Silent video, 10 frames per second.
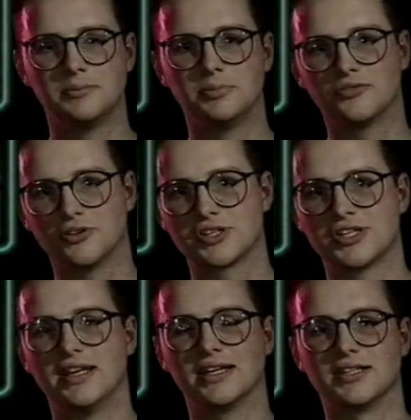Bullfrog
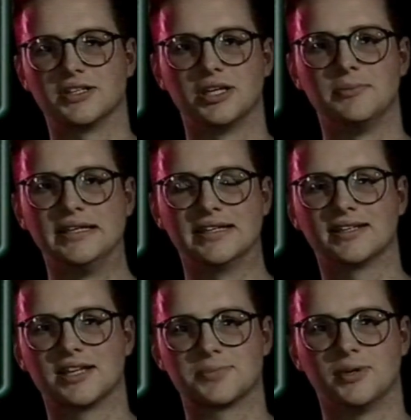Syndicate on the Amiga
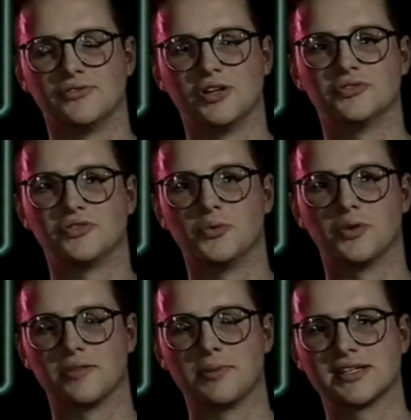gets my vote for
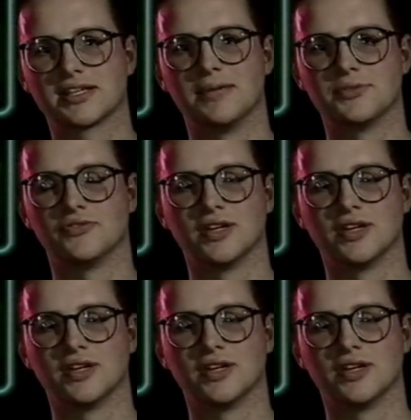one of the best games in